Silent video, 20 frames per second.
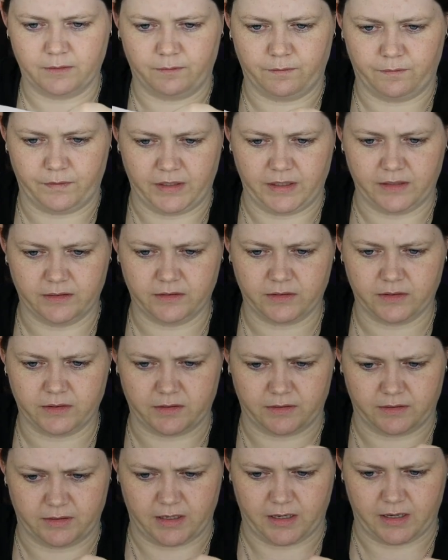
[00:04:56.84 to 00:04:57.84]

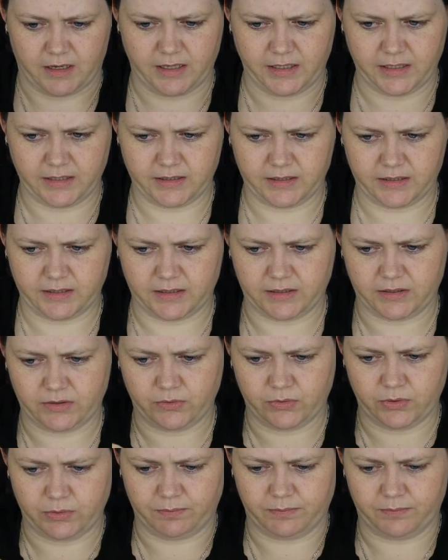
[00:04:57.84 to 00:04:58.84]
Feels nice.
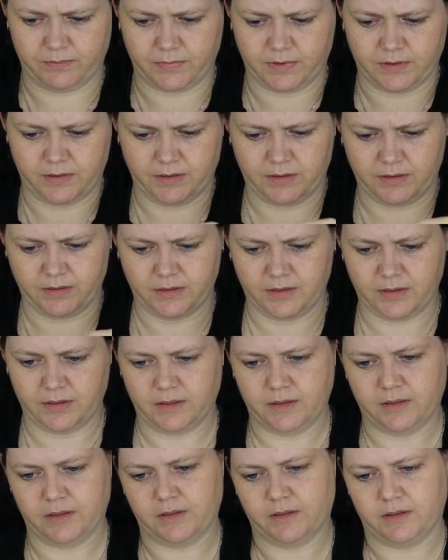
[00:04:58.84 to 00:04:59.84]
Whoop.
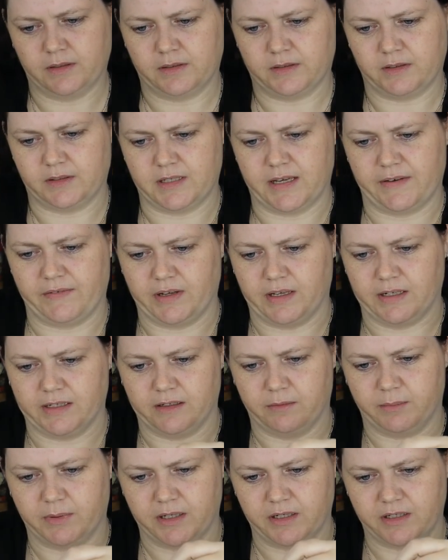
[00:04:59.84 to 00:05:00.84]
Just having a
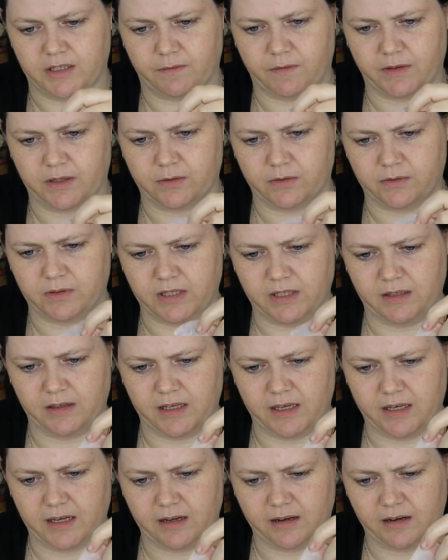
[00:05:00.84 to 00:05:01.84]
little bit of difficulty
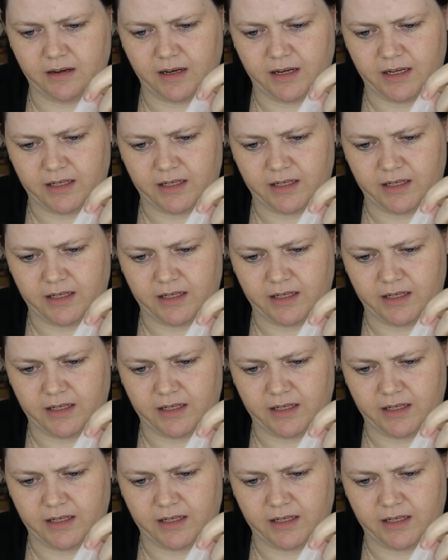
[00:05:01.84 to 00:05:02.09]
there,